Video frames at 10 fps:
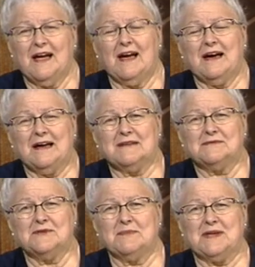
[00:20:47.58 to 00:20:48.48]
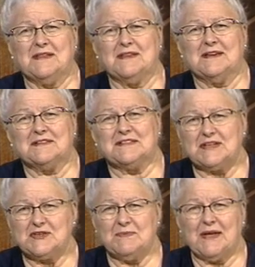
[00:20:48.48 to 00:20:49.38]
uh, to be the
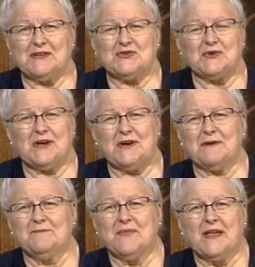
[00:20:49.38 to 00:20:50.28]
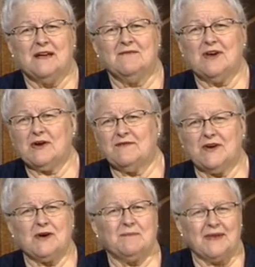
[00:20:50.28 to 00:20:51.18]
station manager here. Very,
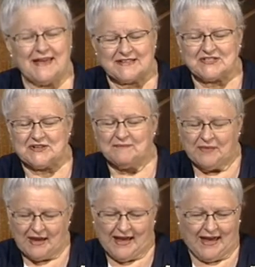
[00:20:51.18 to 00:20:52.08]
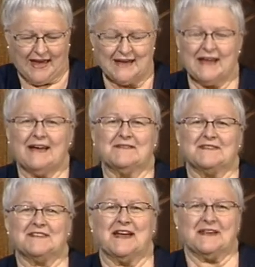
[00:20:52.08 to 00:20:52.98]
very blessed. And uh, it
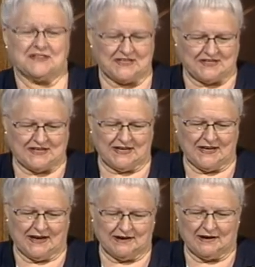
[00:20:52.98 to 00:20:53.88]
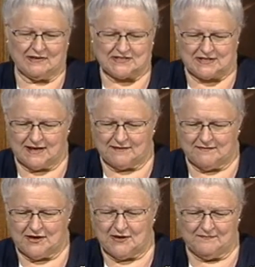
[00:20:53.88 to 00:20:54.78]
was nice to see uh, Gary
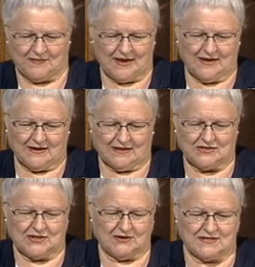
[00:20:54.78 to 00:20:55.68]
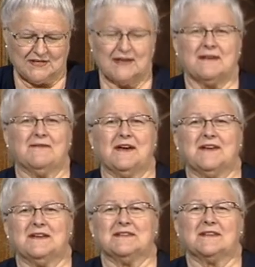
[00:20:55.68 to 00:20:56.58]
Schluckever Gary
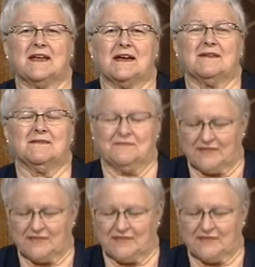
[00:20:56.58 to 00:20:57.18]
Schleckever is uh,